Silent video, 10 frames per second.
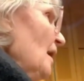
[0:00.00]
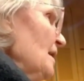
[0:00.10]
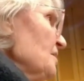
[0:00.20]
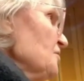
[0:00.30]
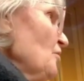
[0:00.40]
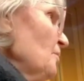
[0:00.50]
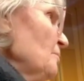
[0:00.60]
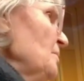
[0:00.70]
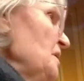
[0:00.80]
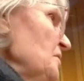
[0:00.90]
It's
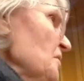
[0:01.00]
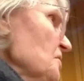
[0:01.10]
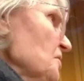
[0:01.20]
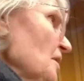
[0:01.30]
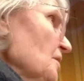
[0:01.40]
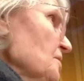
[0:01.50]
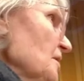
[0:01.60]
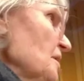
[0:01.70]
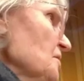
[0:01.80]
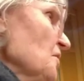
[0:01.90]
not me that's
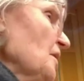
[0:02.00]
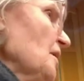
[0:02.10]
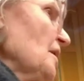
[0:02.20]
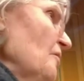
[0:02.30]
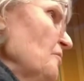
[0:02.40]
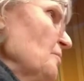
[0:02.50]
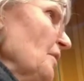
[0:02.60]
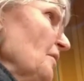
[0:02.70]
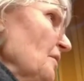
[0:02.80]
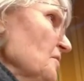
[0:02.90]
guilty, it's the
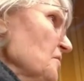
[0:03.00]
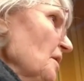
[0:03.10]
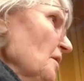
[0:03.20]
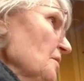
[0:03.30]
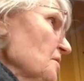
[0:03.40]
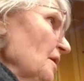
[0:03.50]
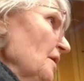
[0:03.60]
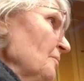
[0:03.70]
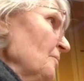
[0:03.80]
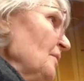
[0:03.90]
government that's guilty.
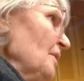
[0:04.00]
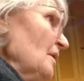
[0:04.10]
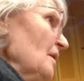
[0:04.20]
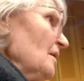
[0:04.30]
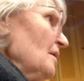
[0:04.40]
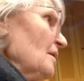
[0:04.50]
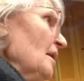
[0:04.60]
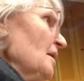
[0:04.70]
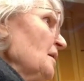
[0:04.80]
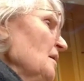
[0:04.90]

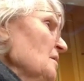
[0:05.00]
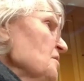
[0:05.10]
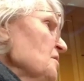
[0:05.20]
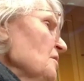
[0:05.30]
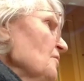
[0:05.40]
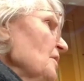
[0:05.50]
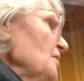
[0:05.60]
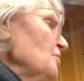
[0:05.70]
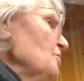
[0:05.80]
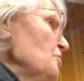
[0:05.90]
They are guilty of
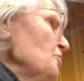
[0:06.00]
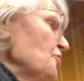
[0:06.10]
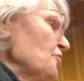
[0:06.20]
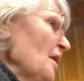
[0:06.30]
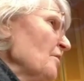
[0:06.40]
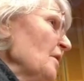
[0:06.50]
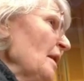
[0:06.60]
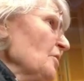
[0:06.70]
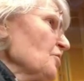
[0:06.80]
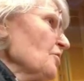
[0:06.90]
huge
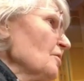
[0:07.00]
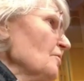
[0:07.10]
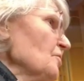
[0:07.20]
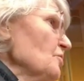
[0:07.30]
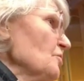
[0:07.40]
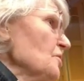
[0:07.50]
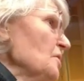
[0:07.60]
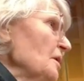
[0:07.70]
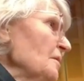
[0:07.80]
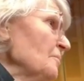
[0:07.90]
dereliction of
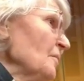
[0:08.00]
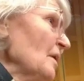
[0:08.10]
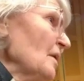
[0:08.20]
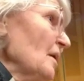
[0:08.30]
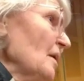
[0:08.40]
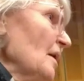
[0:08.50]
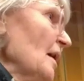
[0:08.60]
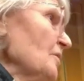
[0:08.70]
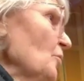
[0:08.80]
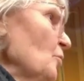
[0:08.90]
duty,
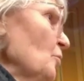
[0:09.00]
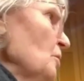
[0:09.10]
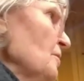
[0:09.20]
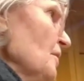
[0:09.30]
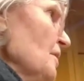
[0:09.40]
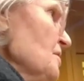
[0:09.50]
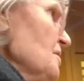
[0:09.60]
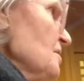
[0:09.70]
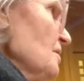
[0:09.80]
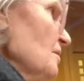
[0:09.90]
and all of
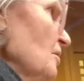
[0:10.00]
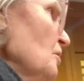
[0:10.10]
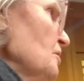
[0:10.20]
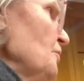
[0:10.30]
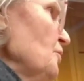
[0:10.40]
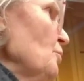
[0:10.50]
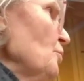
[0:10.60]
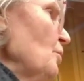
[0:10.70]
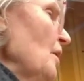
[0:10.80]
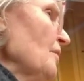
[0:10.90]
us, all of you
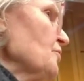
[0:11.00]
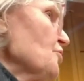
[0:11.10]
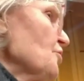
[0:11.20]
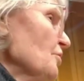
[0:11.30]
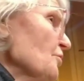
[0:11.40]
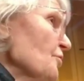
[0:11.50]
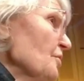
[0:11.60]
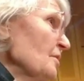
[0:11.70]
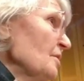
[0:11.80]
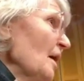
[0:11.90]
who have
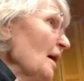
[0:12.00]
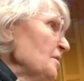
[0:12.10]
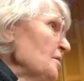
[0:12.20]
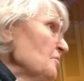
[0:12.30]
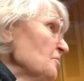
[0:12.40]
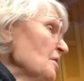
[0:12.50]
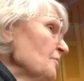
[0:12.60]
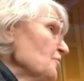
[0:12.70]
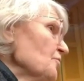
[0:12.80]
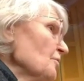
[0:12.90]
children, I don't
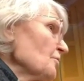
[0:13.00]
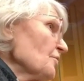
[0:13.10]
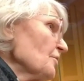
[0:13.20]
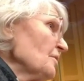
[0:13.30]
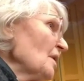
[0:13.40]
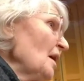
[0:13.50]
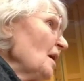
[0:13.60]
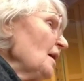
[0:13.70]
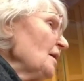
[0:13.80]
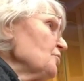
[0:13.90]
have children,
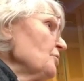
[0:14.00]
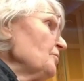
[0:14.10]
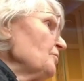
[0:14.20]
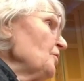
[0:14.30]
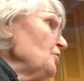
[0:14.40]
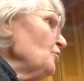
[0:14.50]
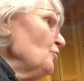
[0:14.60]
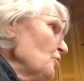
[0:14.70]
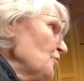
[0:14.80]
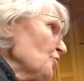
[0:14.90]
I do it for
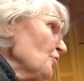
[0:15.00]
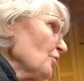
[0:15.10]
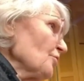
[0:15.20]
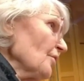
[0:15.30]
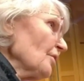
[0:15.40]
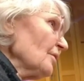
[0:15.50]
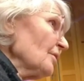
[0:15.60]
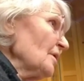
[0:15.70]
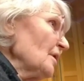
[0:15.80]
your children